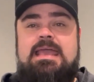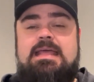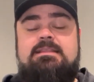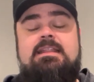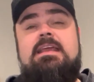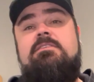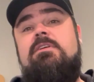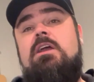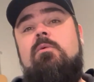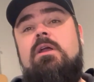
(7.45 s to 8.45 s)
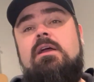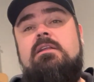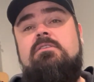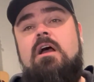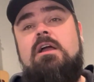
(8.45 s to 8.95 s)
And in today's video, we are
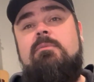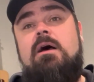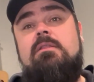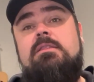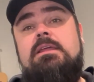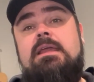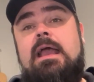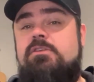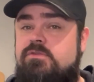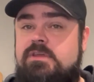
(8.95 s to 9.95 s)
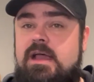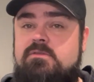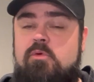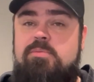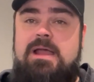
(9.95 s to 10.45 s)
going to talk about the
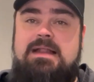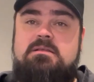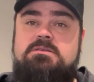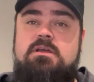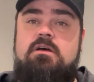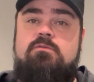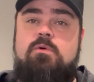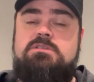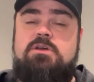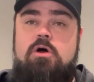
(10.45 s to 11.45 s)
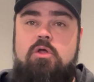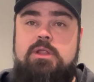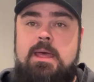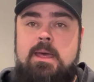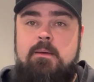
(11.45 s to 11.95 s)
exercise or practice of what's
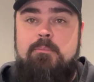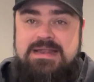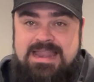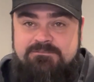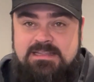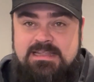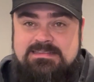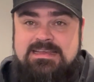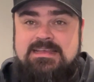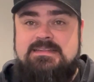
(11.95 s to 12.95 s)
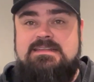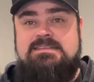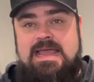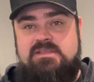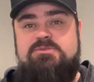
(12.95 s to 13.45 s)
called benevolent
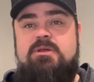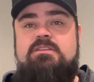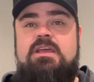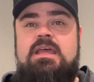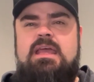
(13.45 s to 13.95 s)
detachment.